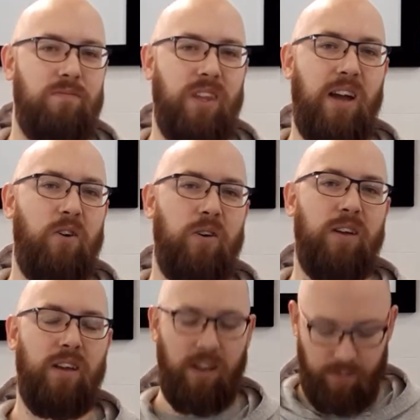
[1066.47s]
Now,
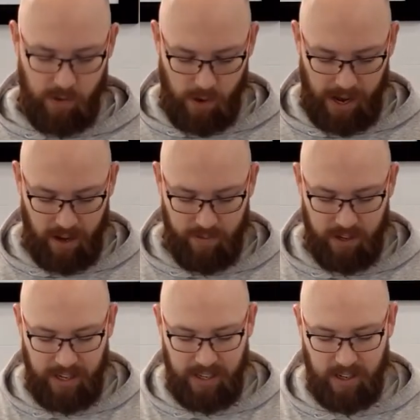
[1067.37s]
if you ever
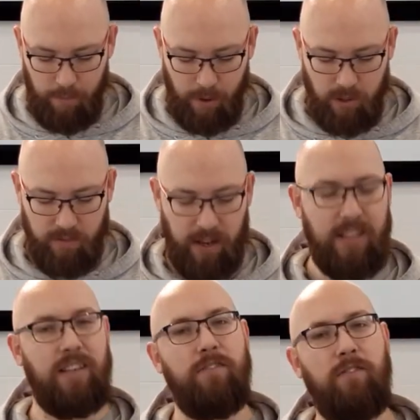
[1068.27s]
needed a
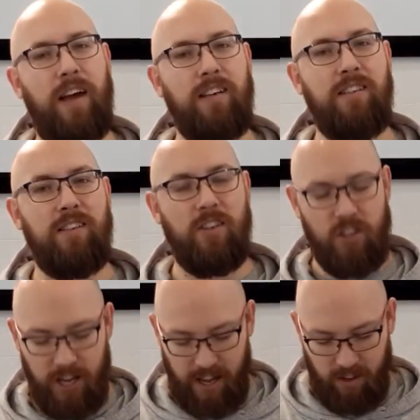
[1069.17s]
motivating factor to
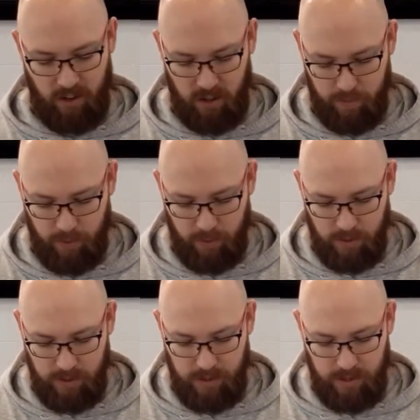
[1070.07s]
share the gospel,
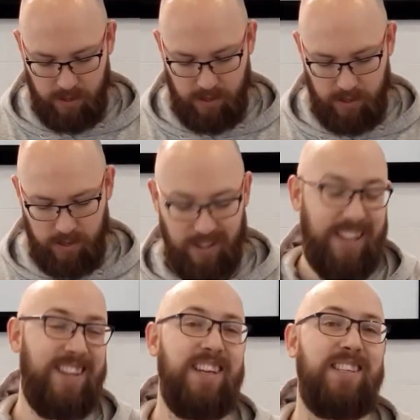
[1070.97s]

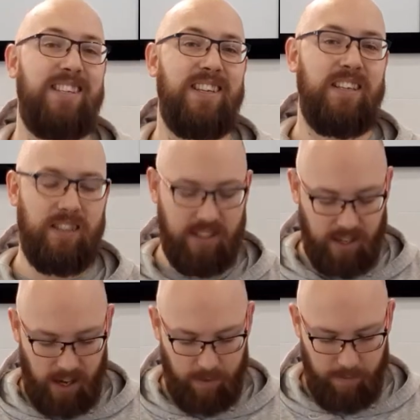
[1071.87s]
then this is the
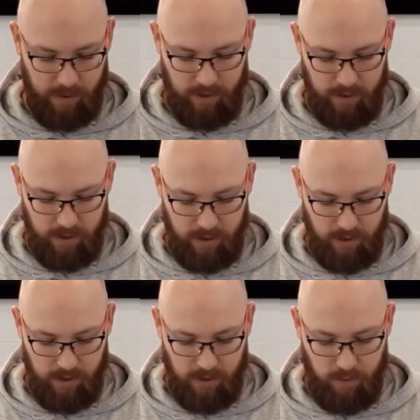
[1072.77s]
time.
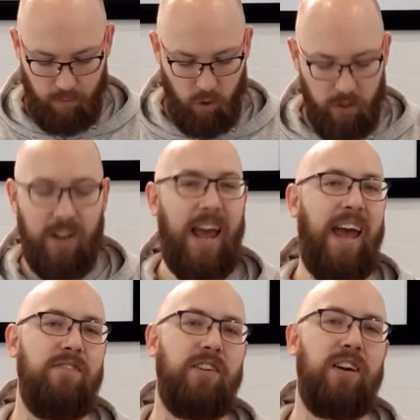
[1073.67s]
More than
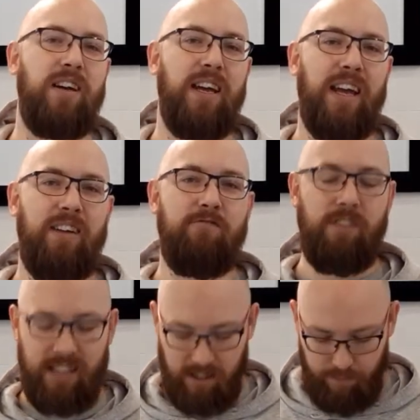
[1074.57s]
ever in
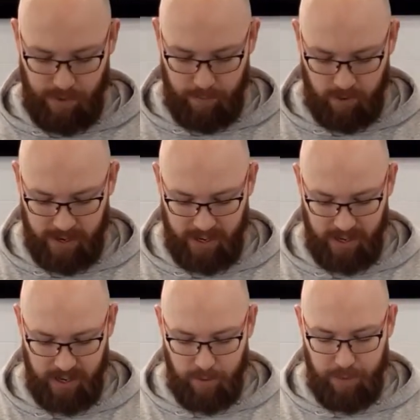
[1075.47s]
recent memory,
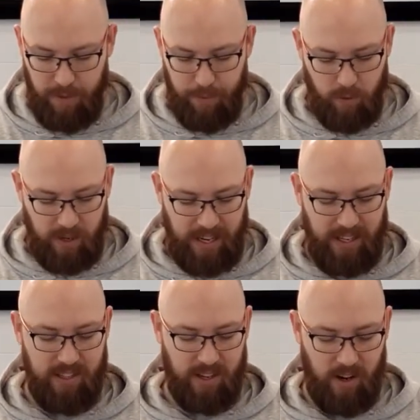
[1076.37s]
people
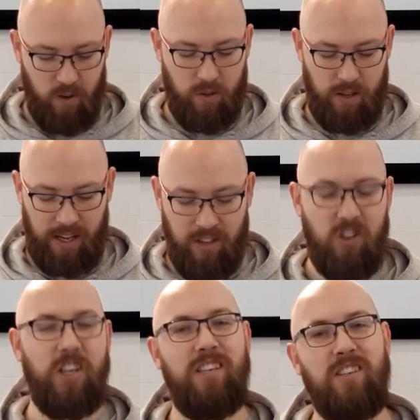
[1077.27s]
need to know that in
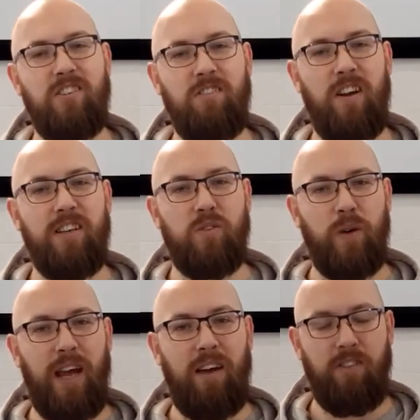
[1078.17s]
Jesus Christ we
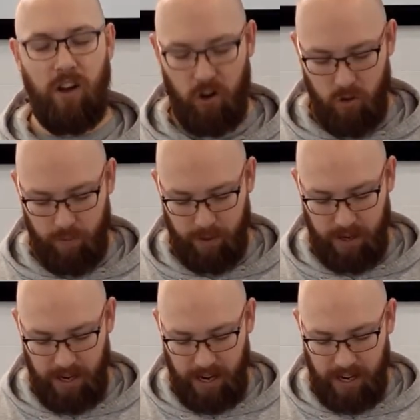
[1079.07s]
have a hope
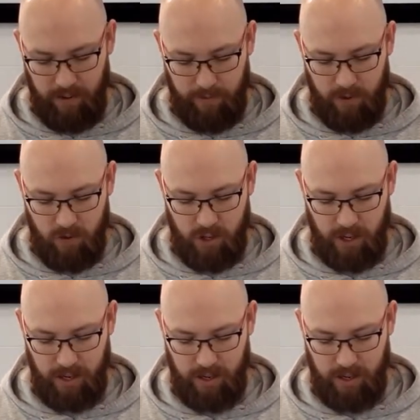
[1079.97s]
and a future,